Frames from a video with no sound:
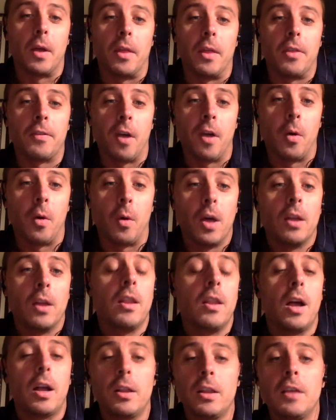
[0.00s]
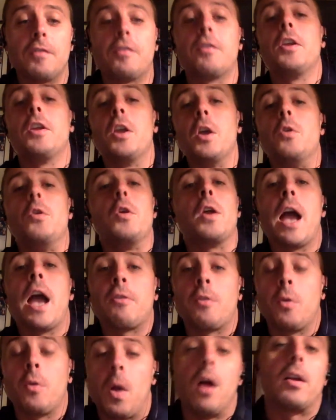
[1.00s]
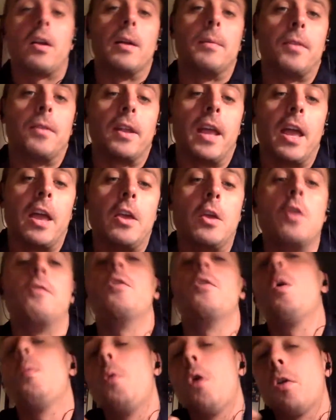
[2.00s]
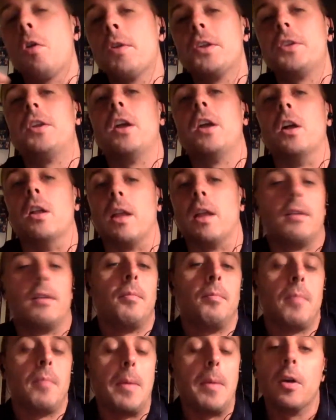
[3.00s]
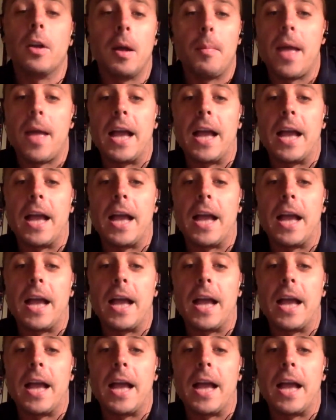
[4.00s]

So luckily for you, you guys are welcome today. You have no more Rich Hill. Maybe he'll come back a